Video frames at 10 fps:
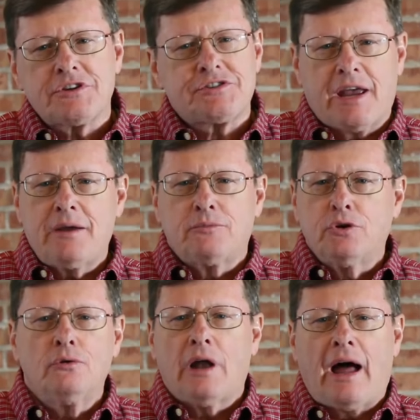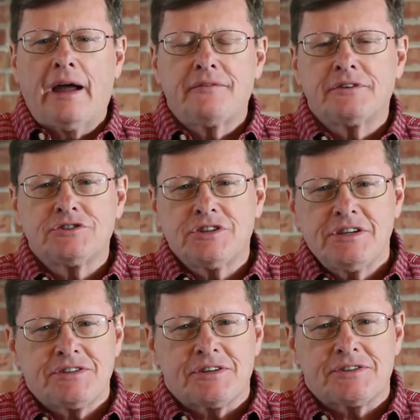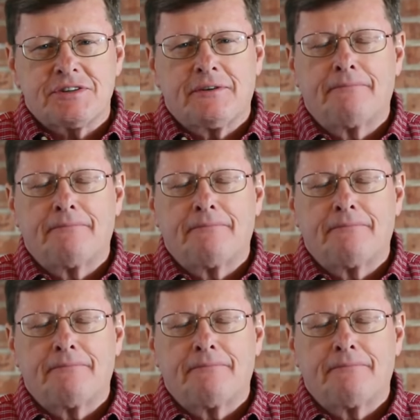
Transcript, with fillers: the same new life in Jesus.